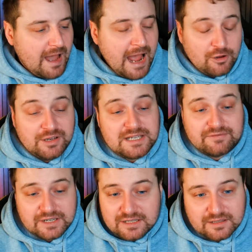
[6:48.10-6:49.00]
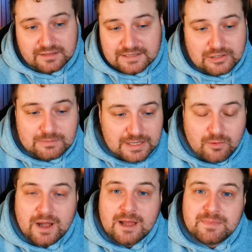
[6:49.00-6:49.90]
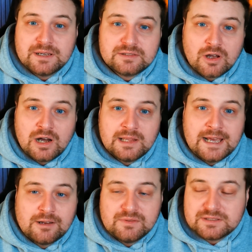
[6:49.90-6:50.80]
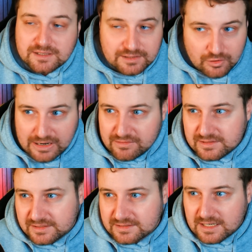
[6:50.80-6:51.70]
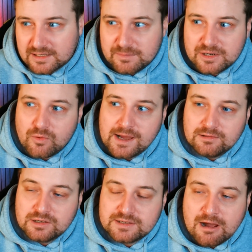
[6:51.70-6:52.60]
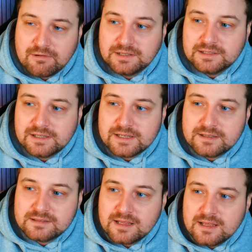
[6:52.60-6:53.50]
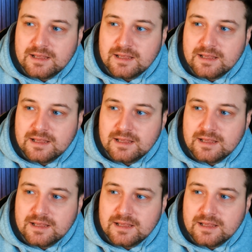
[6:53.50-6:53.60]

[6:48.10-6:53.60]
honestly think that this could be quite a big scoreline. Obviously, Accrington Stanley being quite low down in the leagues.